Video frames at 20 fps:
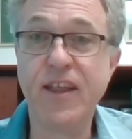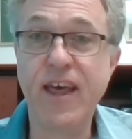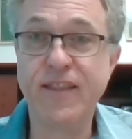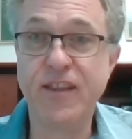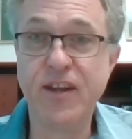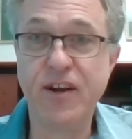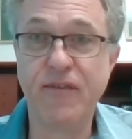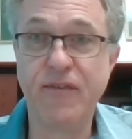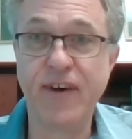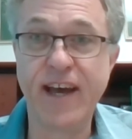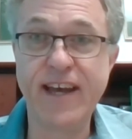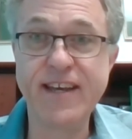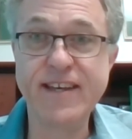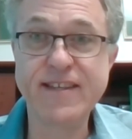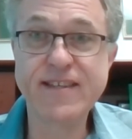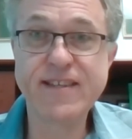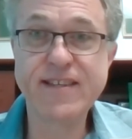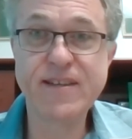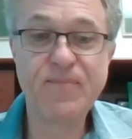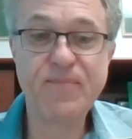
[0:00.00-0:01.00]
the
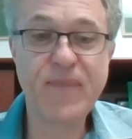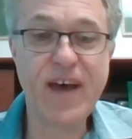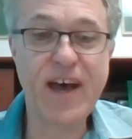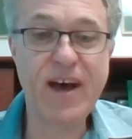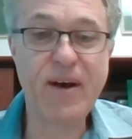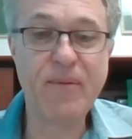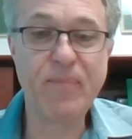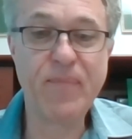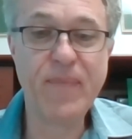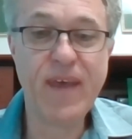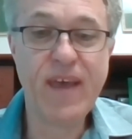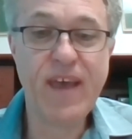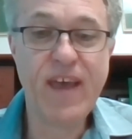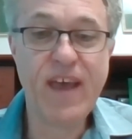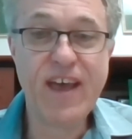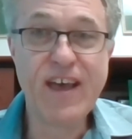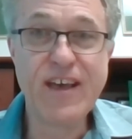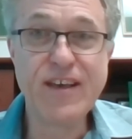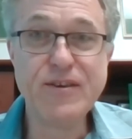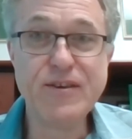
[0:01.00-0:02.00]
device.
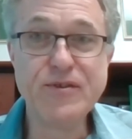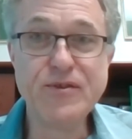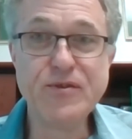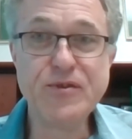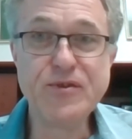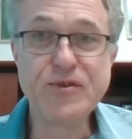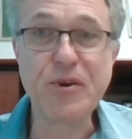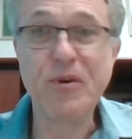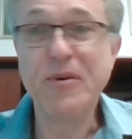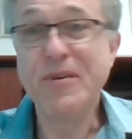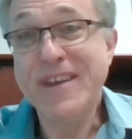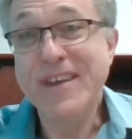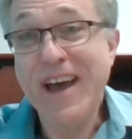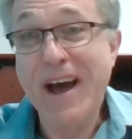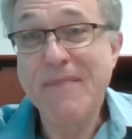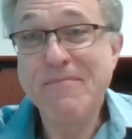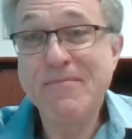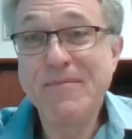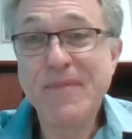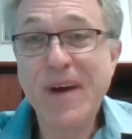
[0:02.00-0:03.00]
So
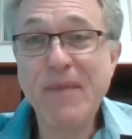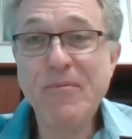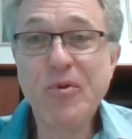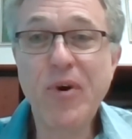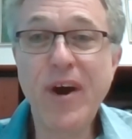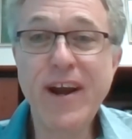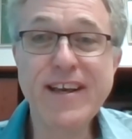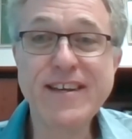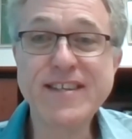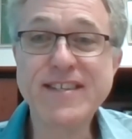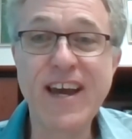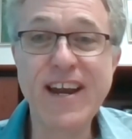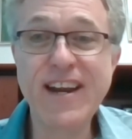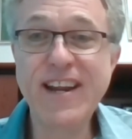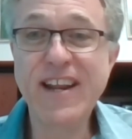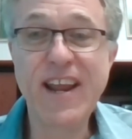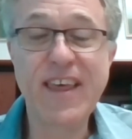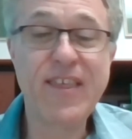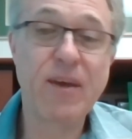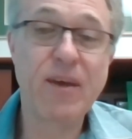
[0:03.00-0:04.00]
yeah, I'm quite
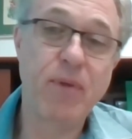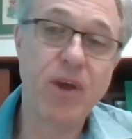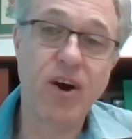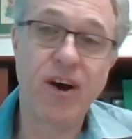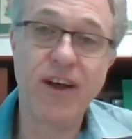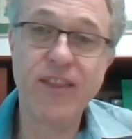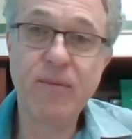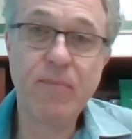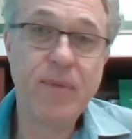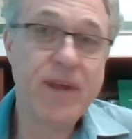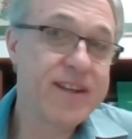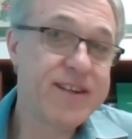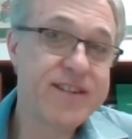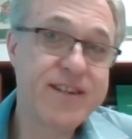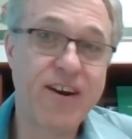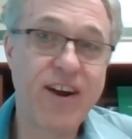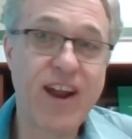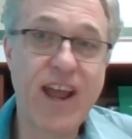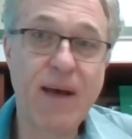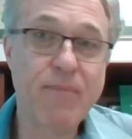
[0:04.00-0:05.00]
excited. I think beyond the
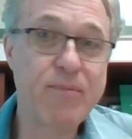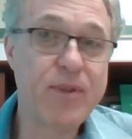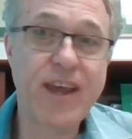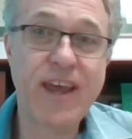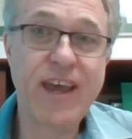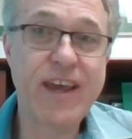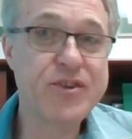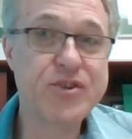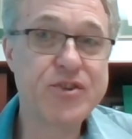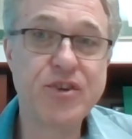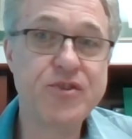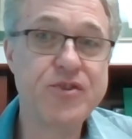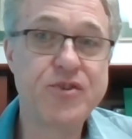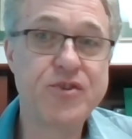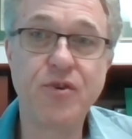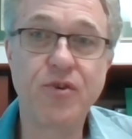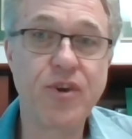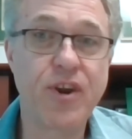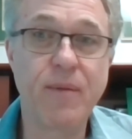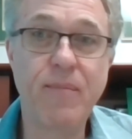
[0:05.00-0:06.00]
military
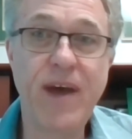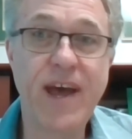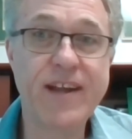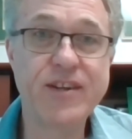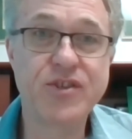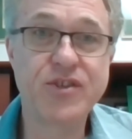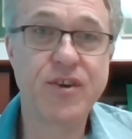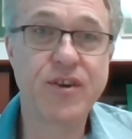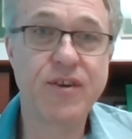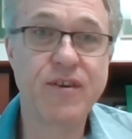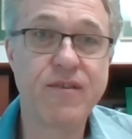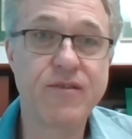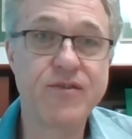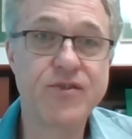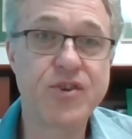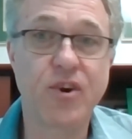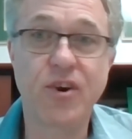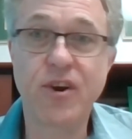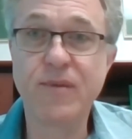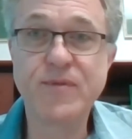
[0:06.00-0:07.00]
applications, you could imagine
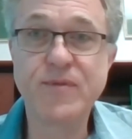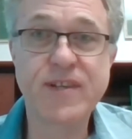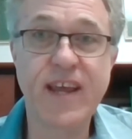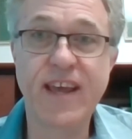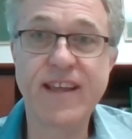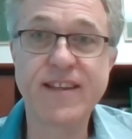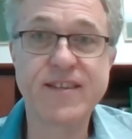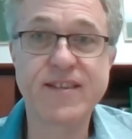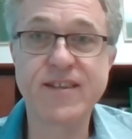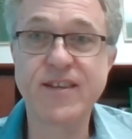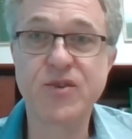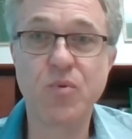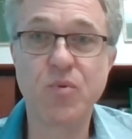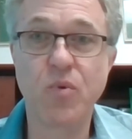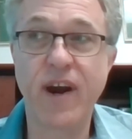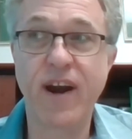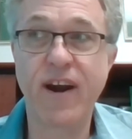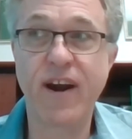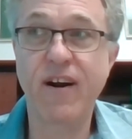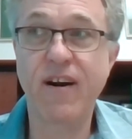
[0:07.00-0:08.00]
circumstances
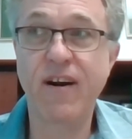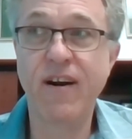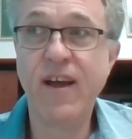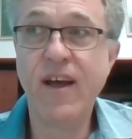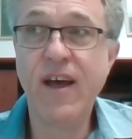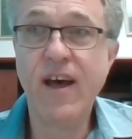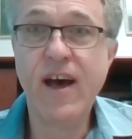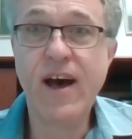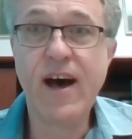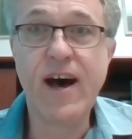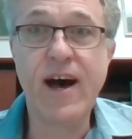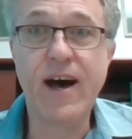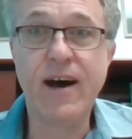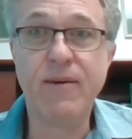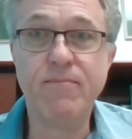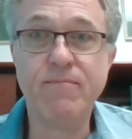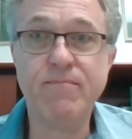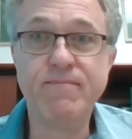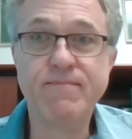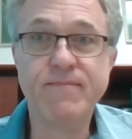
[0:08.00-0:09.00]
where
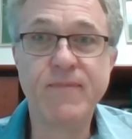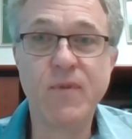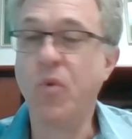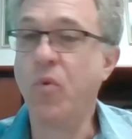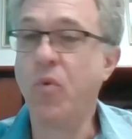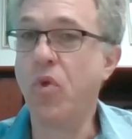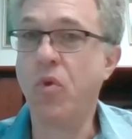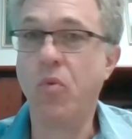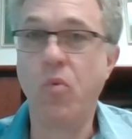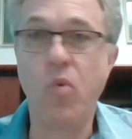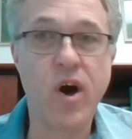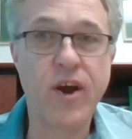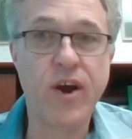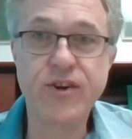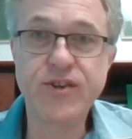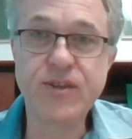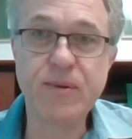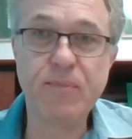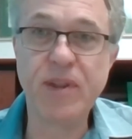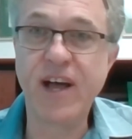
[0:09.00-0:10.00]

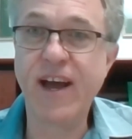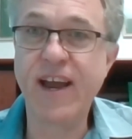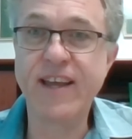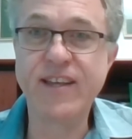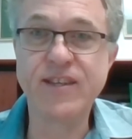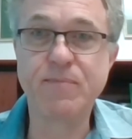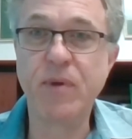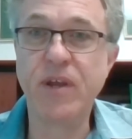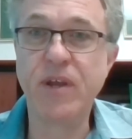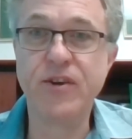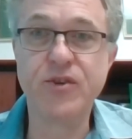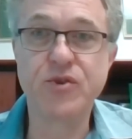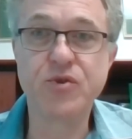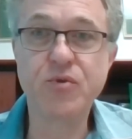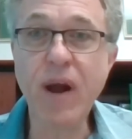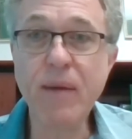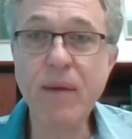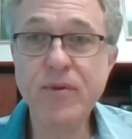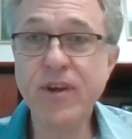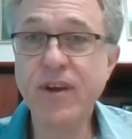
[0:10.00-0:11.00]
water supply has been
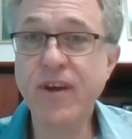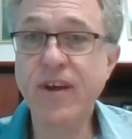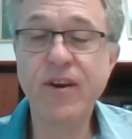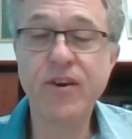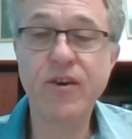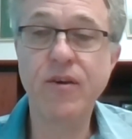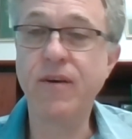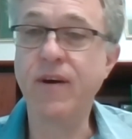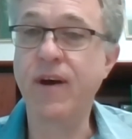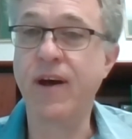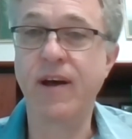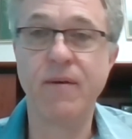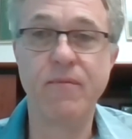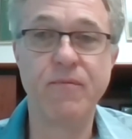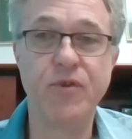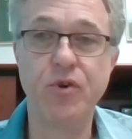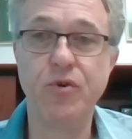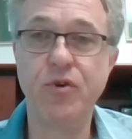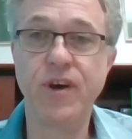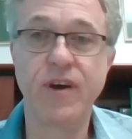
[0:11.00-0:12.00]
disrupted
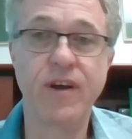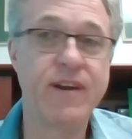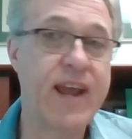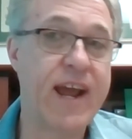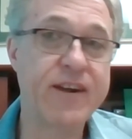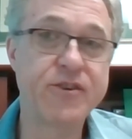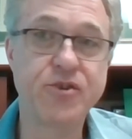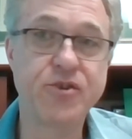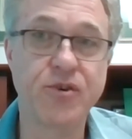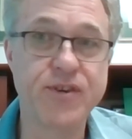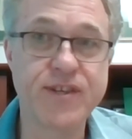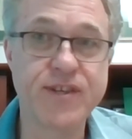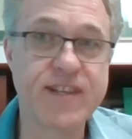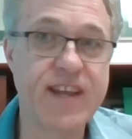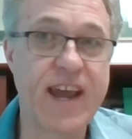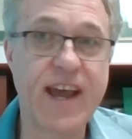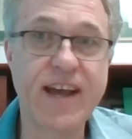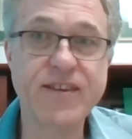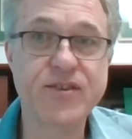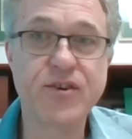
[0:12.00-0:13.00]
due to natural
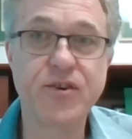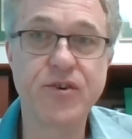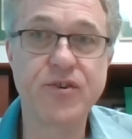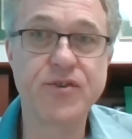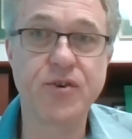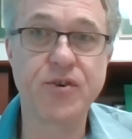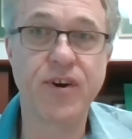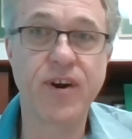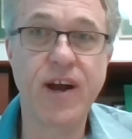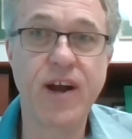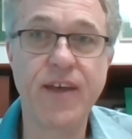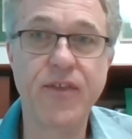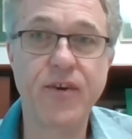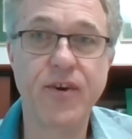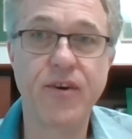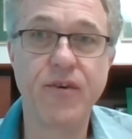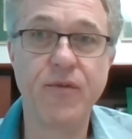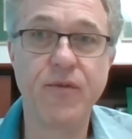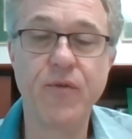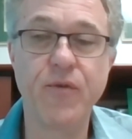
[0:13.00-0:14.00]
disasters or
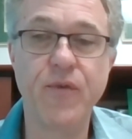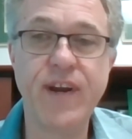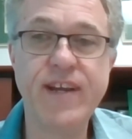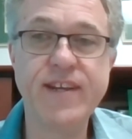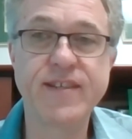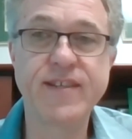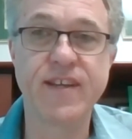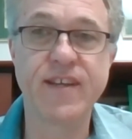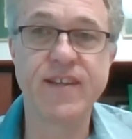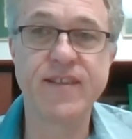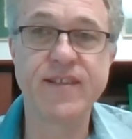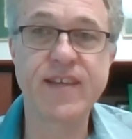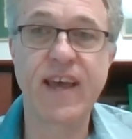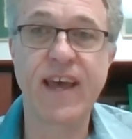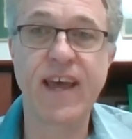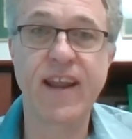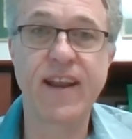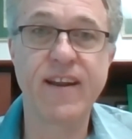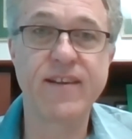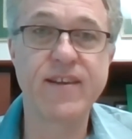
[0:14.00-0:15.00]
other reasons,
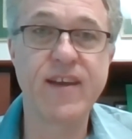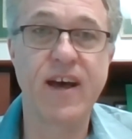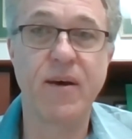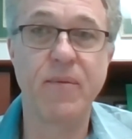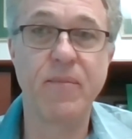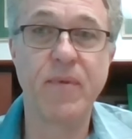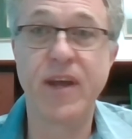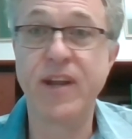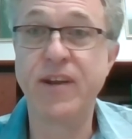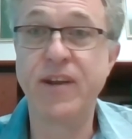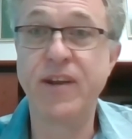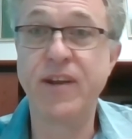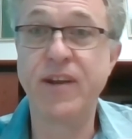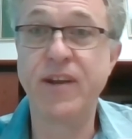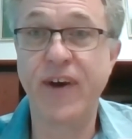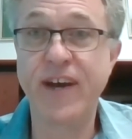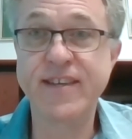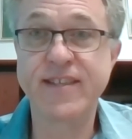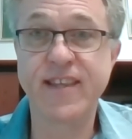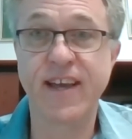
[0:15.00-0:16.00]
and a
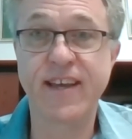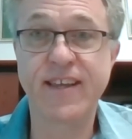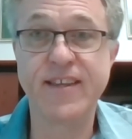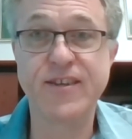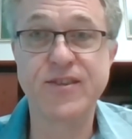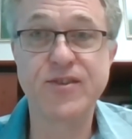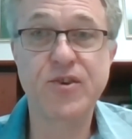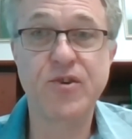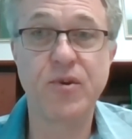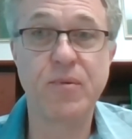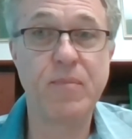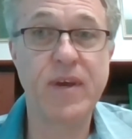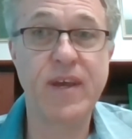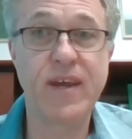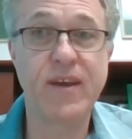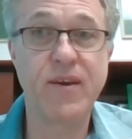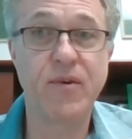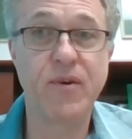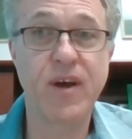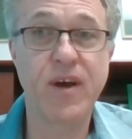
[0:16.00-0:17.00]
device like this could
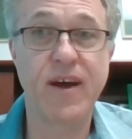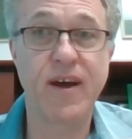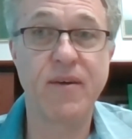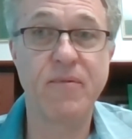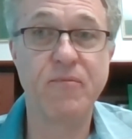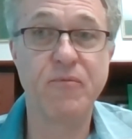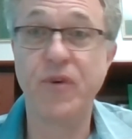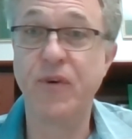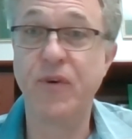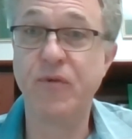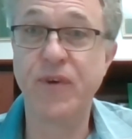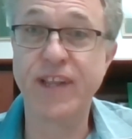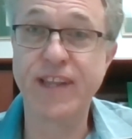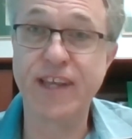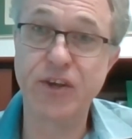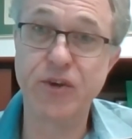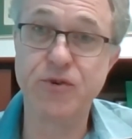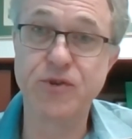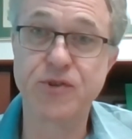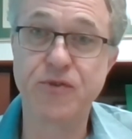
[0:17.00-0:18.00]
be
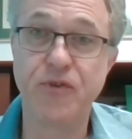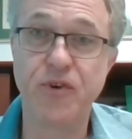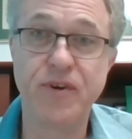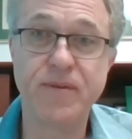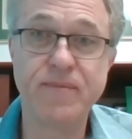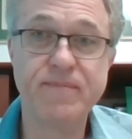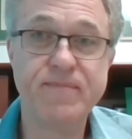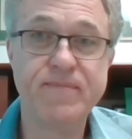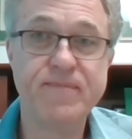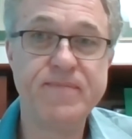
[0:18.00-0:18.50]
really useful.